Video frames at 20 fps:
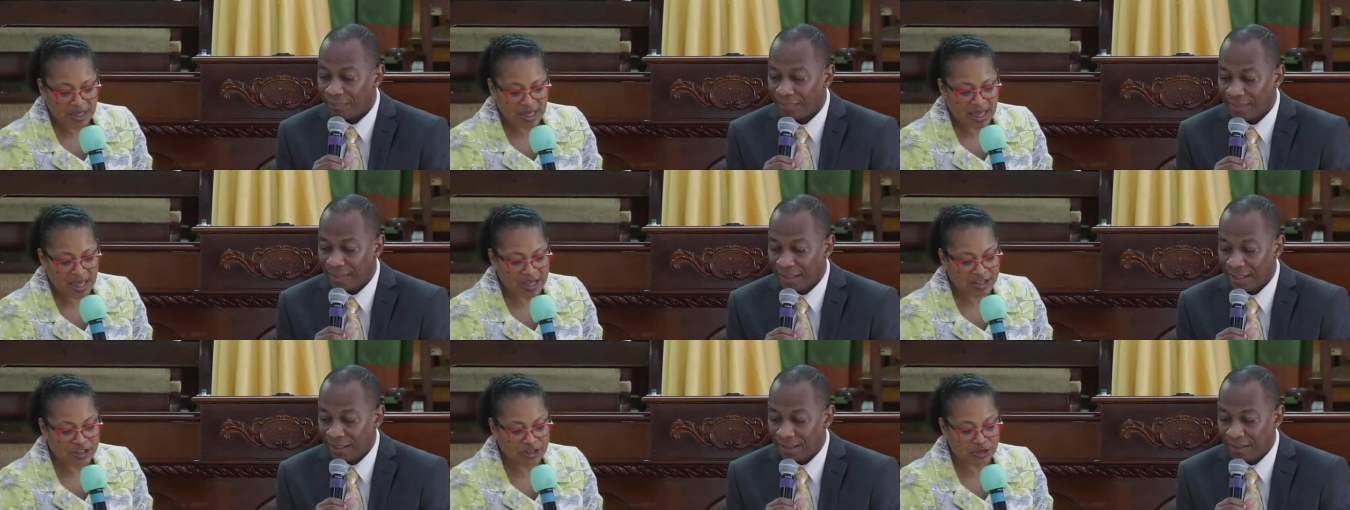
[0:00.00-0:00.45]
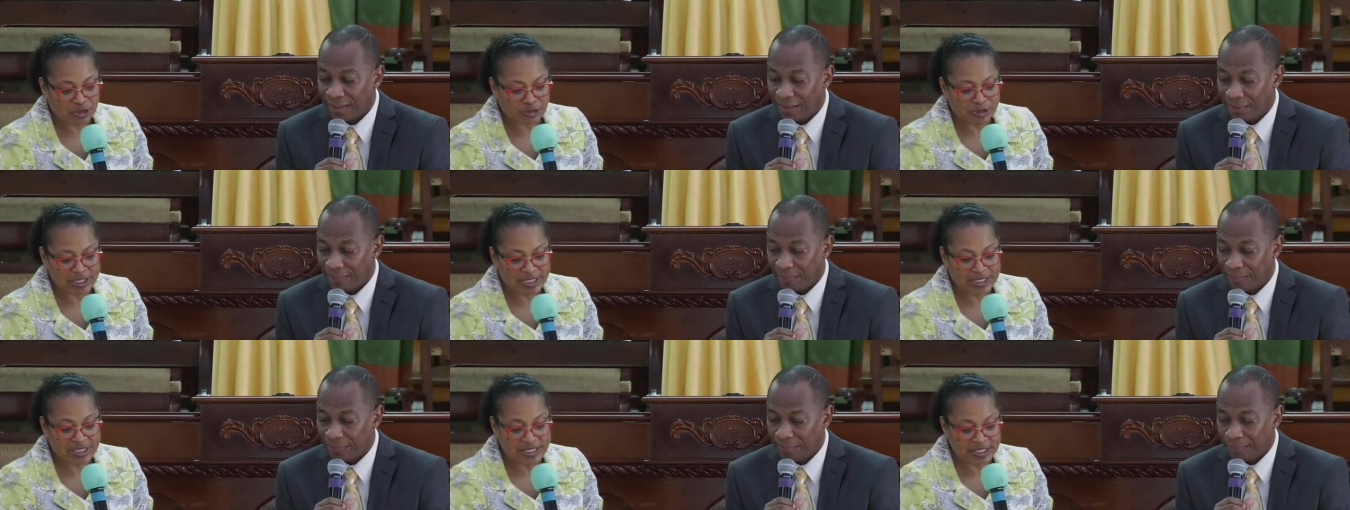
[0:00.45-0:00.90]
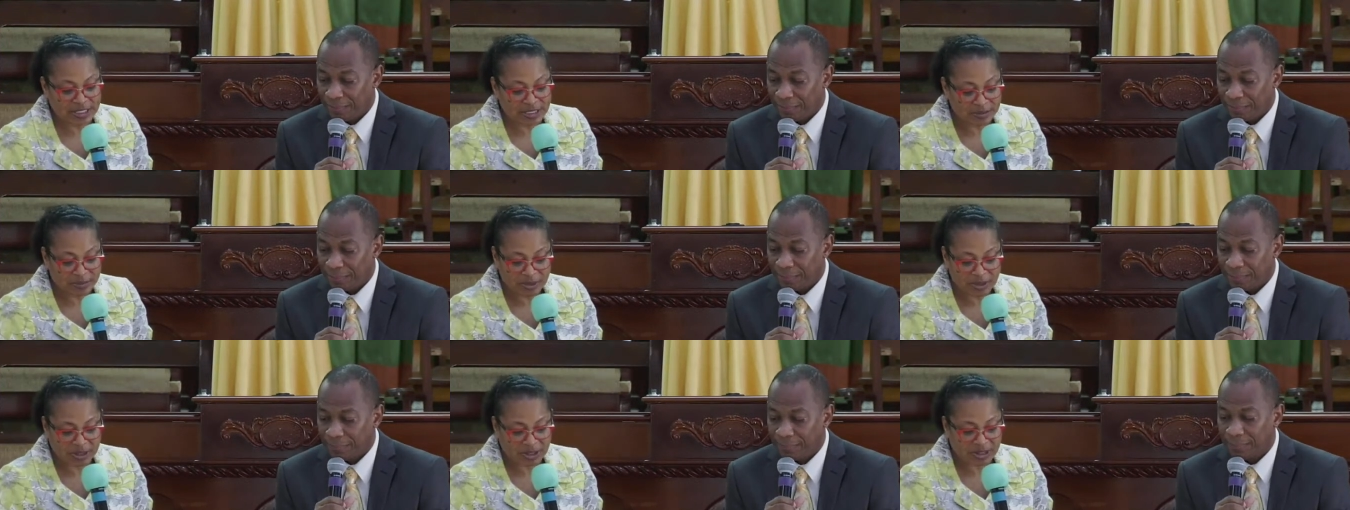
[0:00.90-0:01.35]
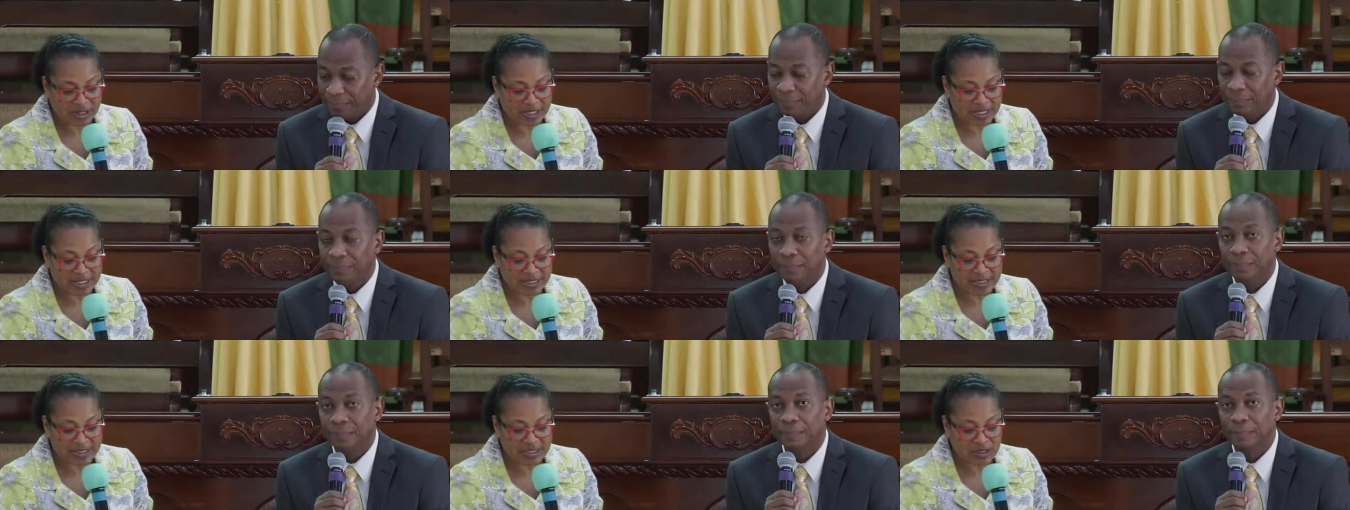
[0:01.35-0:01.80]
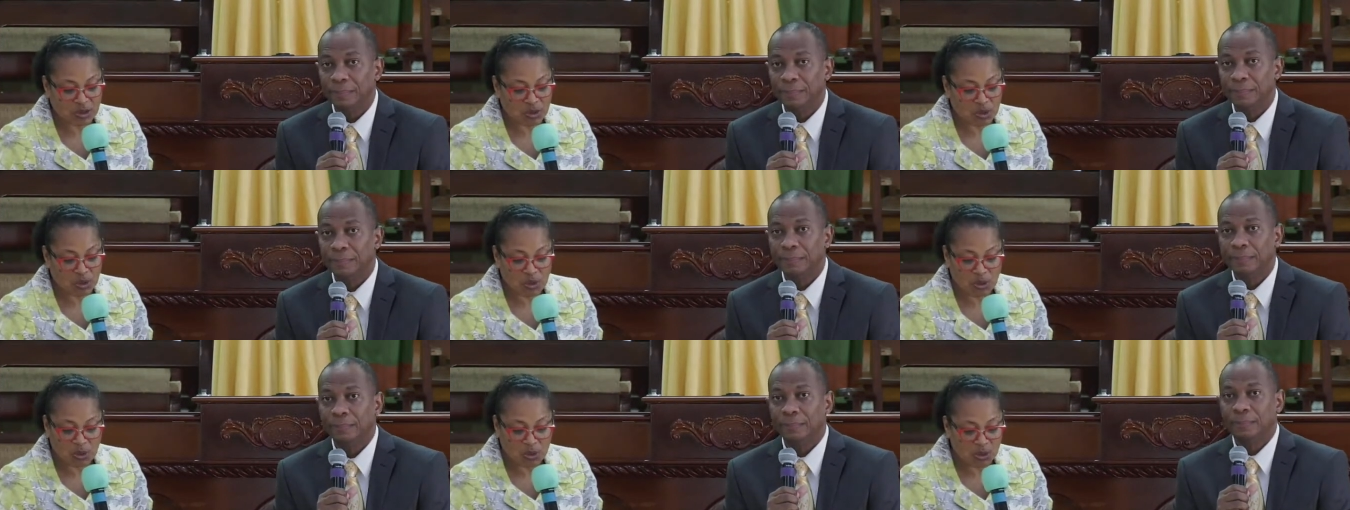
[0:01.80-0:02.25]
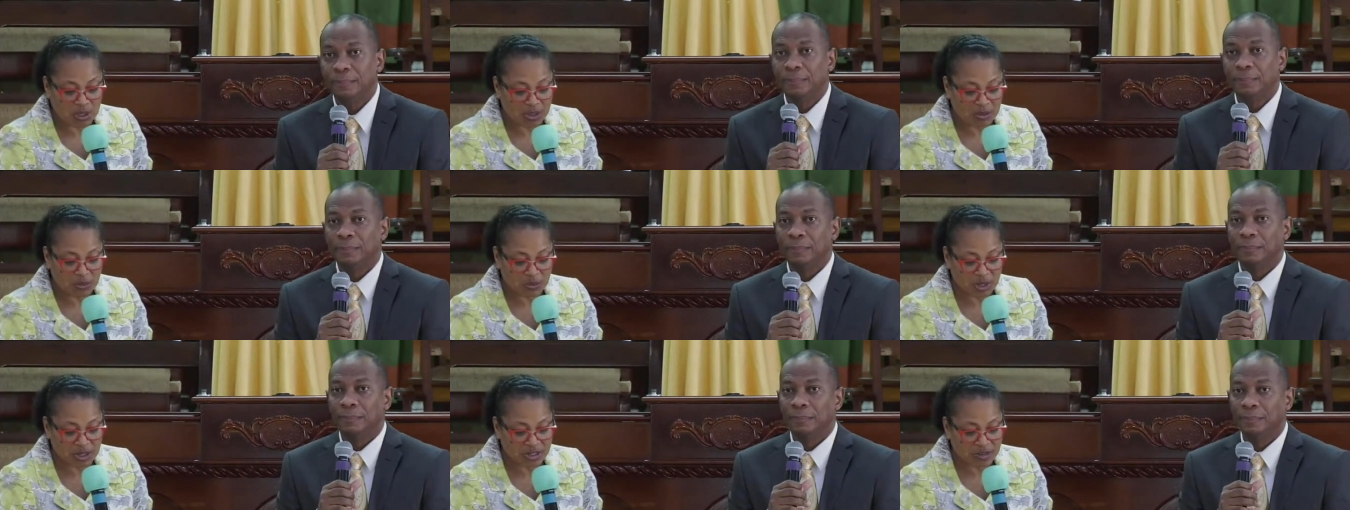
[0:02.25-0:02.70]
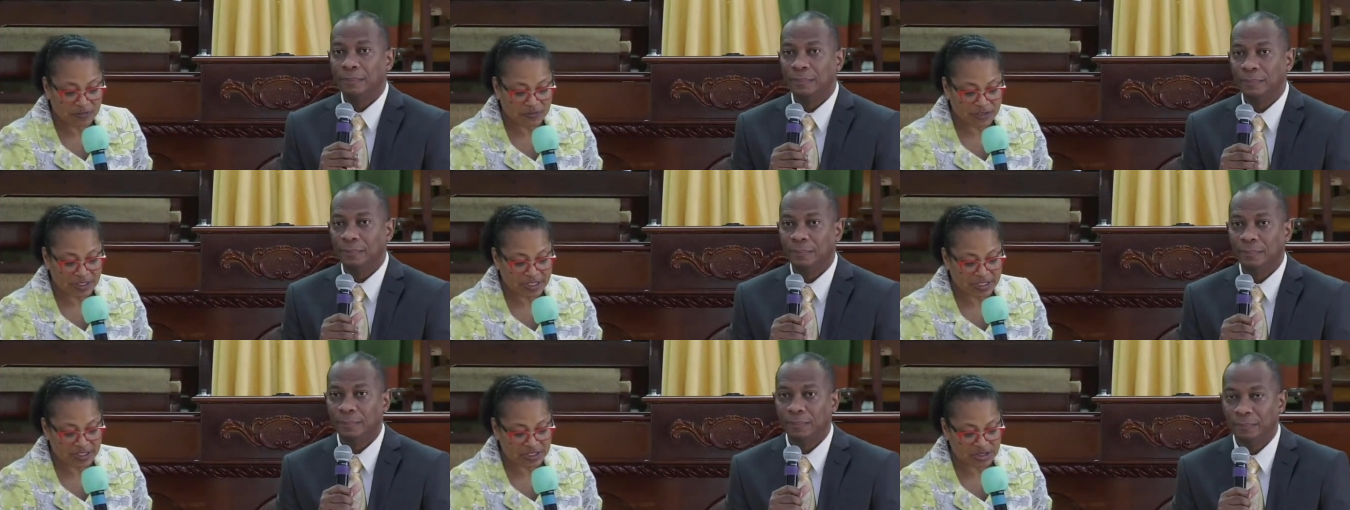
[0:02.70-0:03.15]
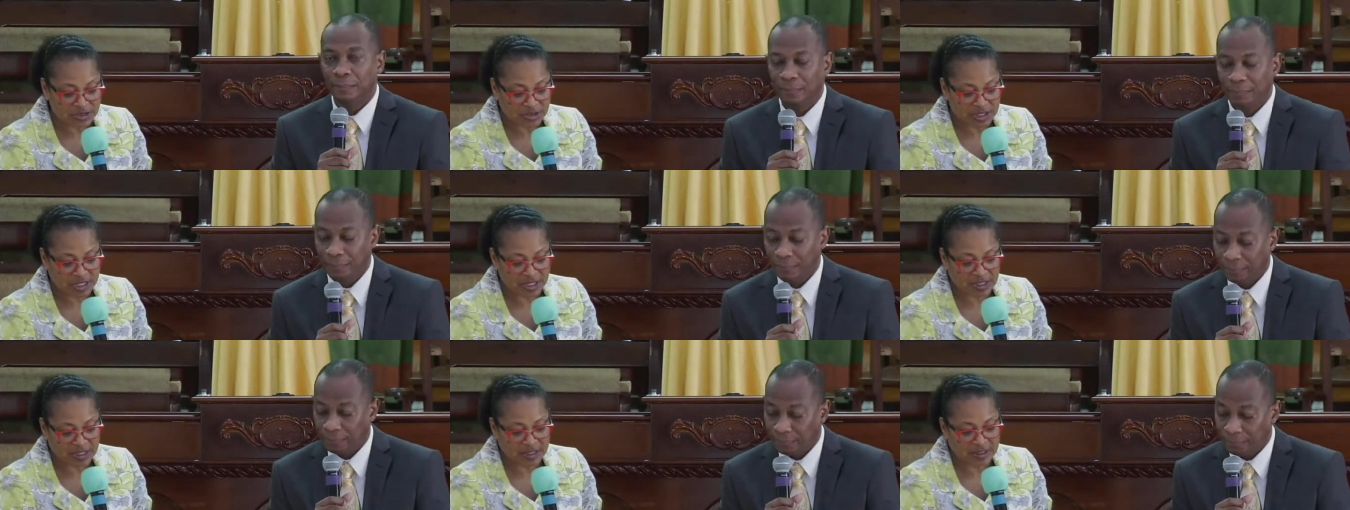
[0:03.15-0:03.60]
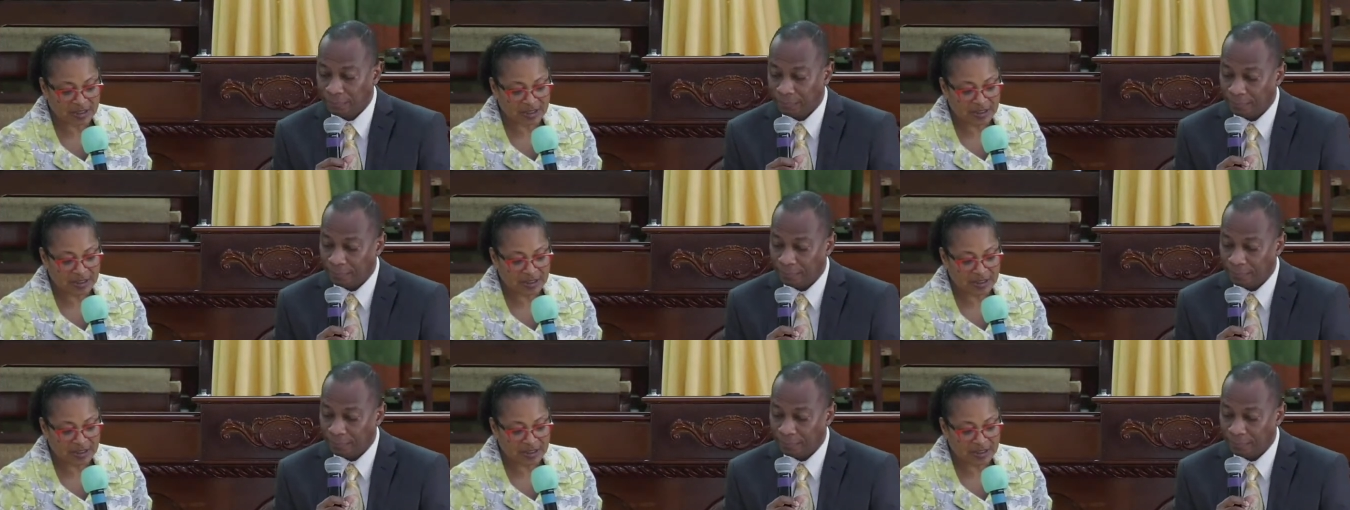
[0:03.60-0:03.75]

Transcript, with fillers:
Speaker 1: And your Redeemer is the Holy One of Israel.